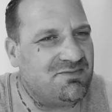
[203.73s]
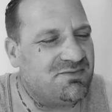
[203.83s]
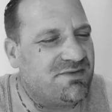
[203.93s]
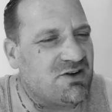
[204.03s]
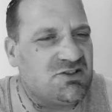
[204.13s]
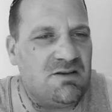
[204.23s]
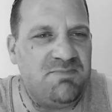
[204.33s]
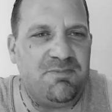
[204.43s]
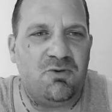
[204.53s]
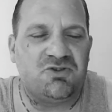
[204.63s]
there's some
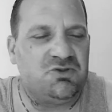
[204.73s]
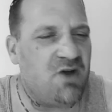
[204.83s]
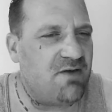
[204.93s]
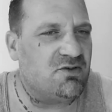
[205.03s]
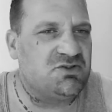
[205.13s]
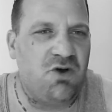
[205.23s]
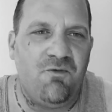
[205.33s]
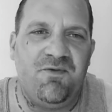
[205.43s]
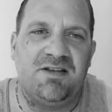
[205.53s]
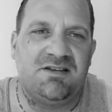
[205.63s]
people who still have those dope
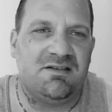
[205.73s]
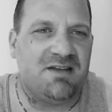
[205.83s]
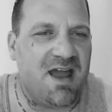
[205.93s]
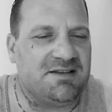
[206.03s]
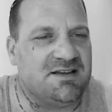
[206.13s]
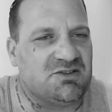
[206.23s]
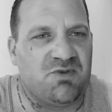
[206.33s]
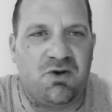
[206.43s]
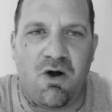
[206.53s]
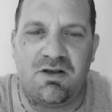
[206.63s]
fiend antics
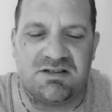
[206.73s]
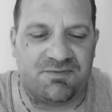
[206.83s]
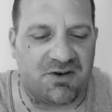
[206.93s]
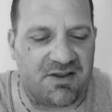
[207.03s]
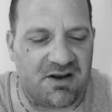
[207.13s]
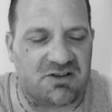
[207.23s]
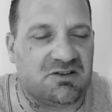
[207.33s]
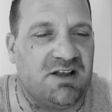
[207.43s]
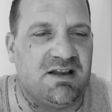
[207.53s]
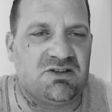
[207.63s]
regardless if they're in there
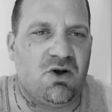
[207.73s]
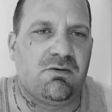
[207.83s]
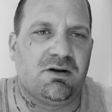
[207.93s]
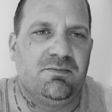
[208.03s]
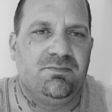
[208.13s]
clean and sober.